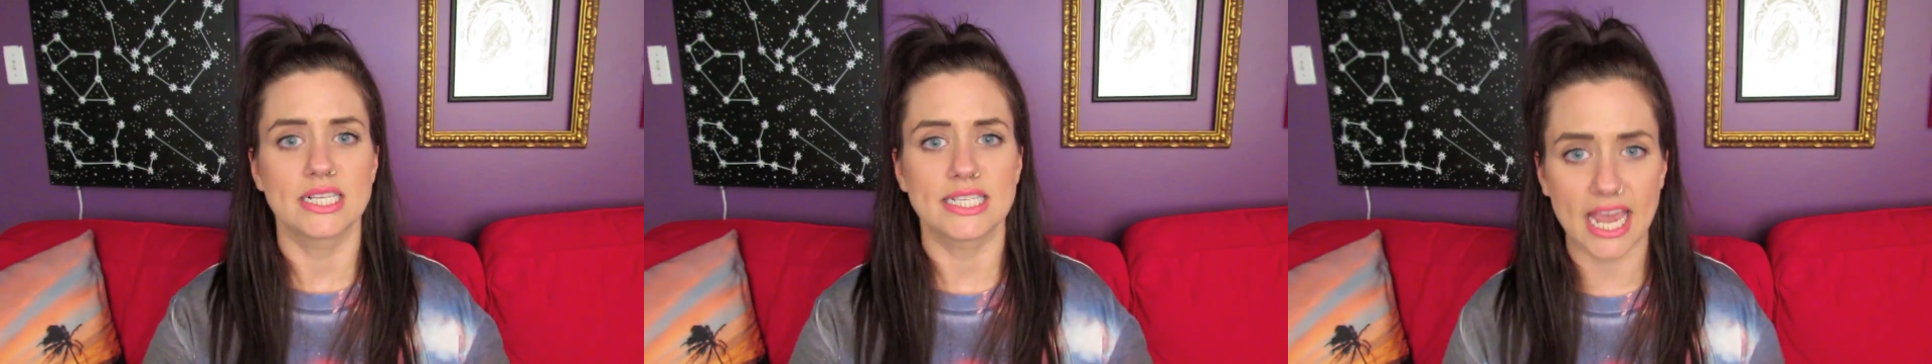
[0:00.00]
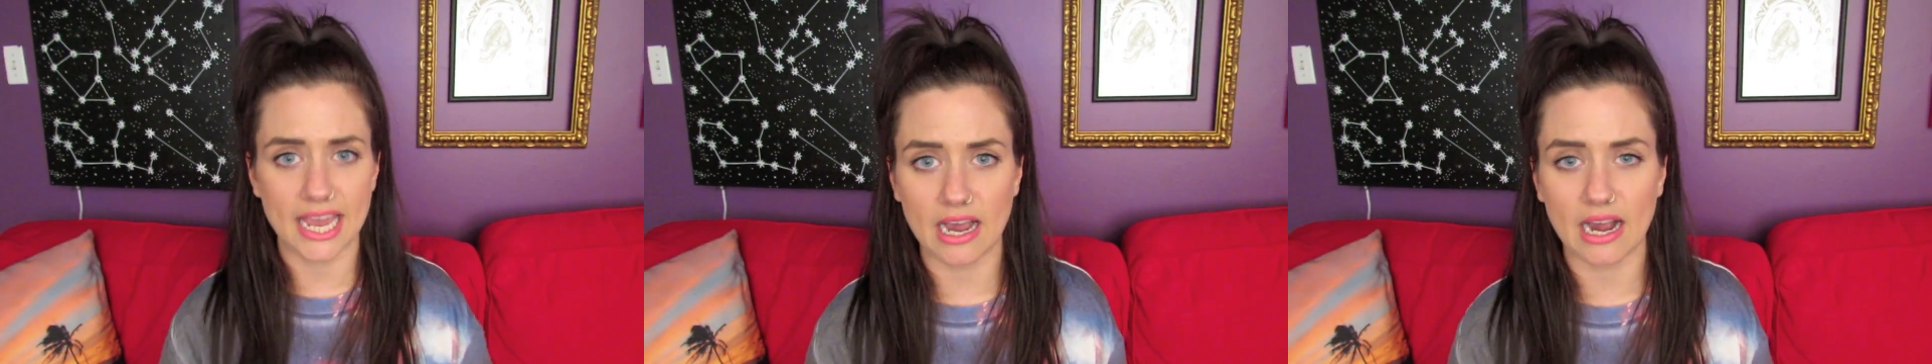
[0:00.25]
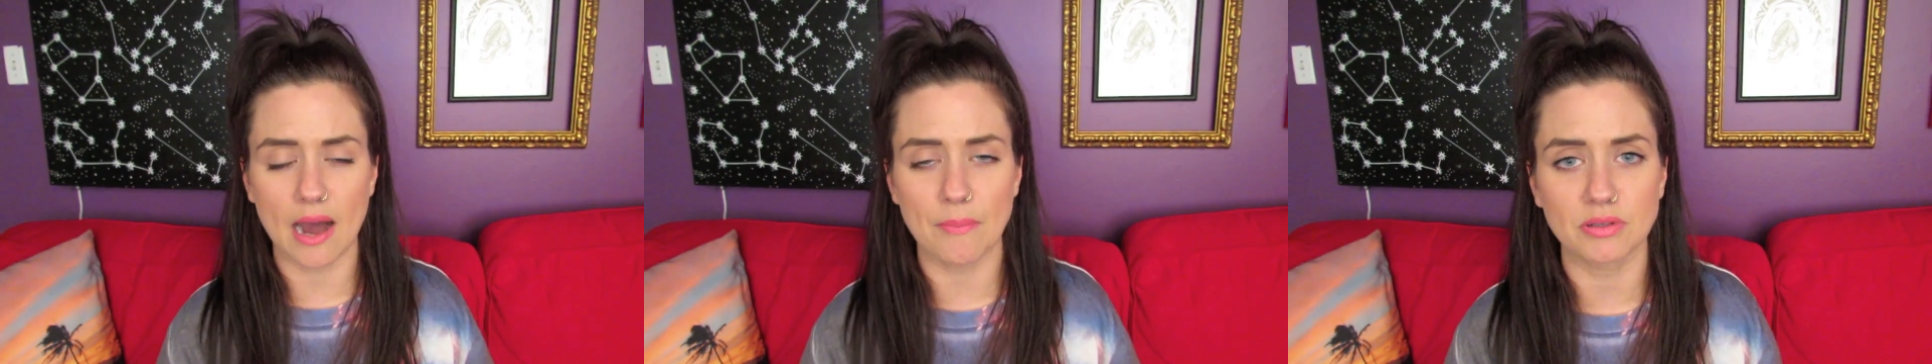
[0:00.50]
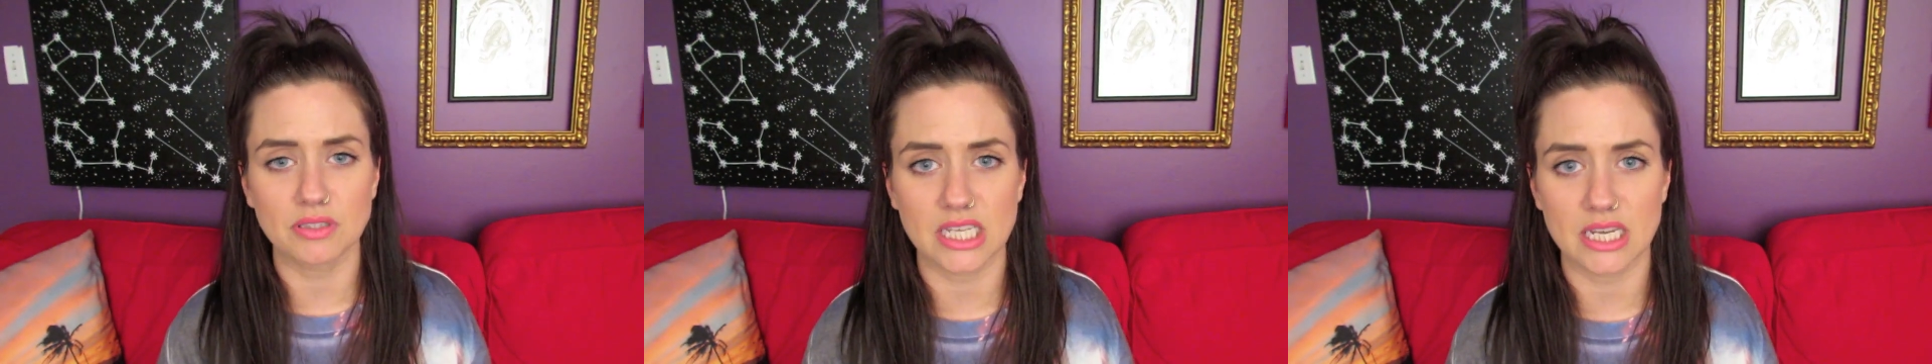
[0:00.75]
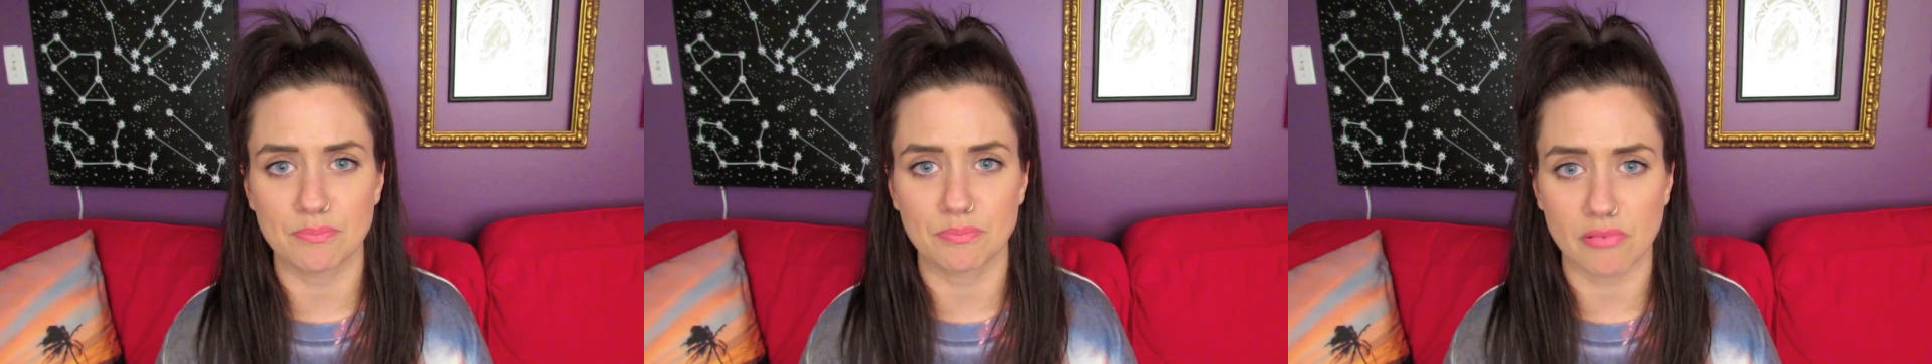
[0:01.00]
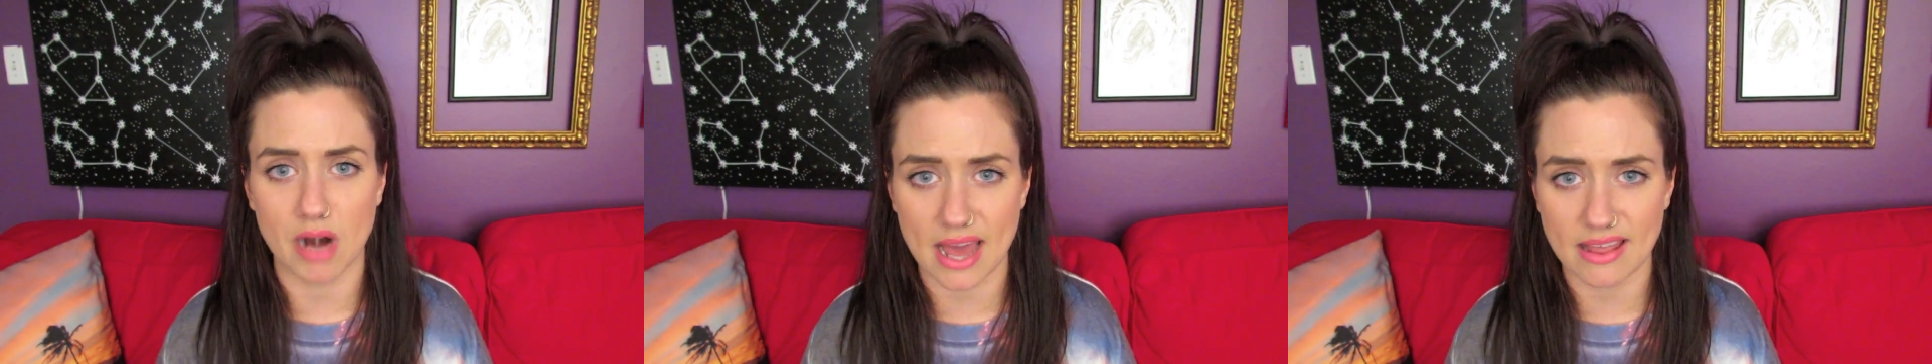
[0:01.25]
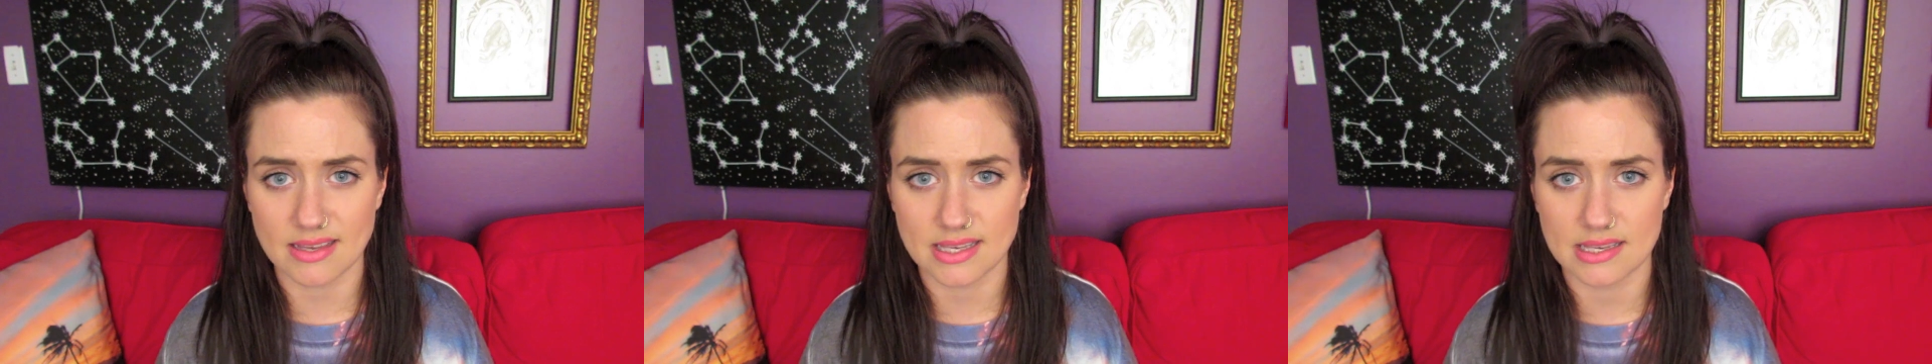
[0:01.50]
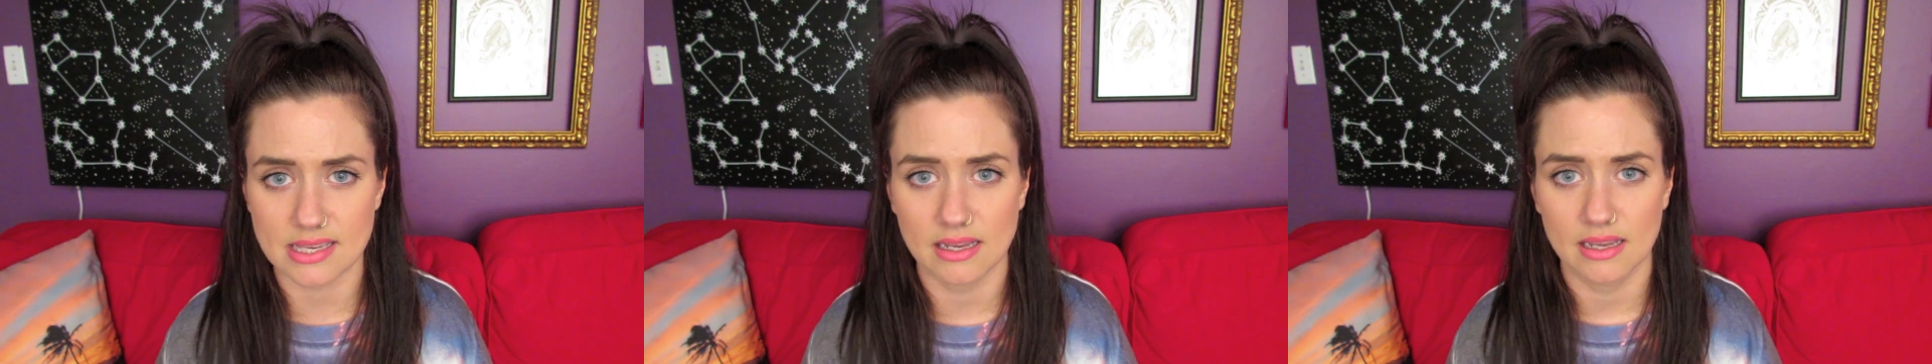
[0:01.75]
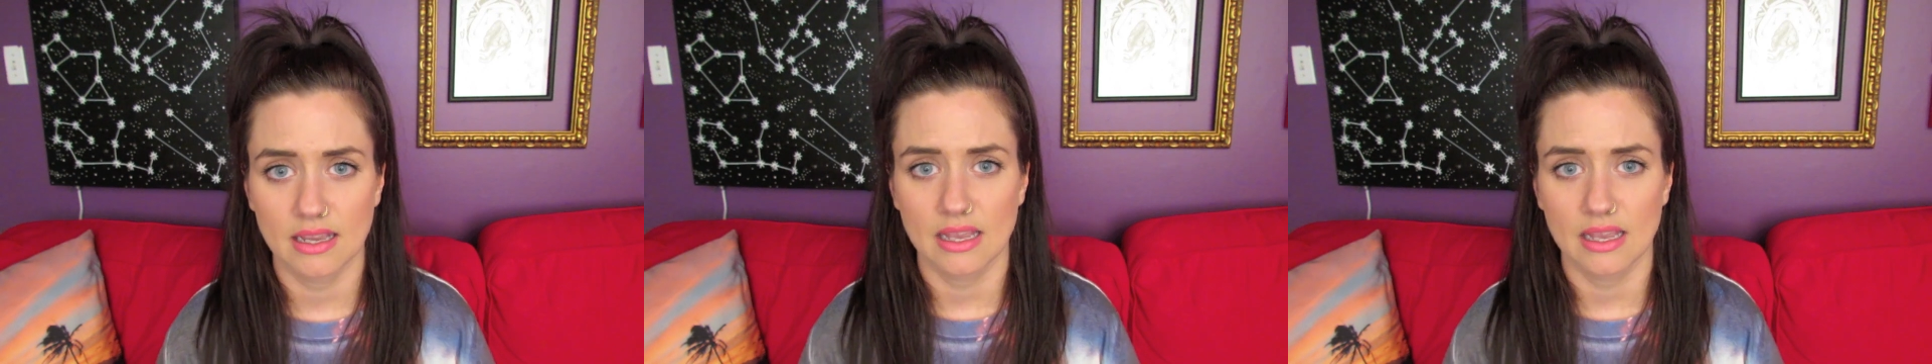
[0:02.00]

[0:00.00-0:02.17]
take a couple deep breaths